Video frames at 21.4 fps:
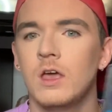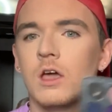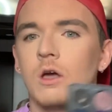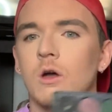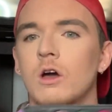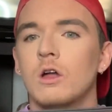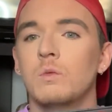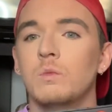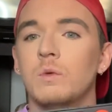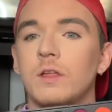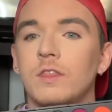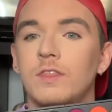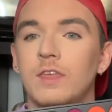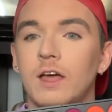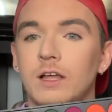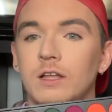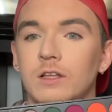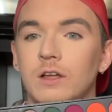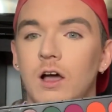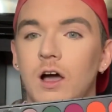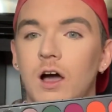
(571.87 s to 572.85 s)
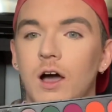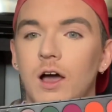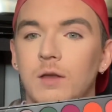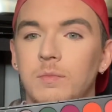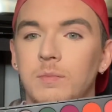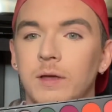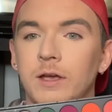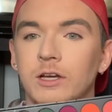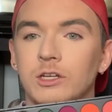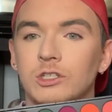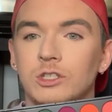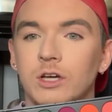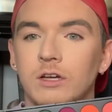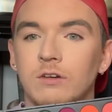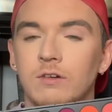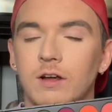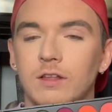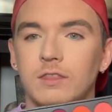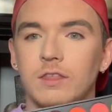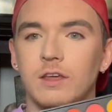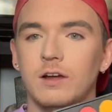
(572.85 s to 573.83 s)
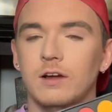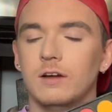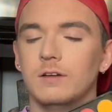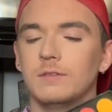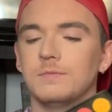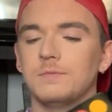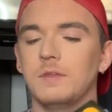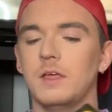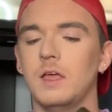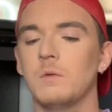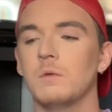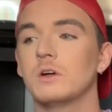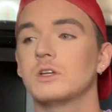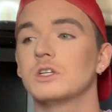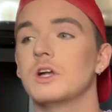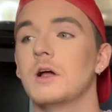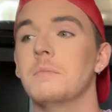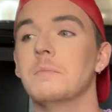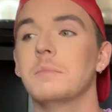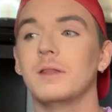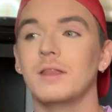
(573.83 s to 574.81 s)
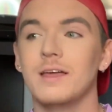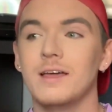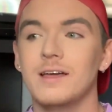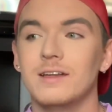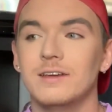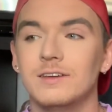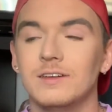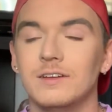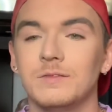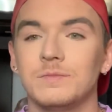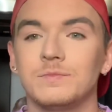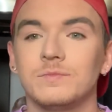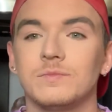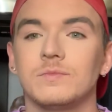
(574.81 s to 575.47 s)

go in with that hot pink shade right there, and we're just gonna blend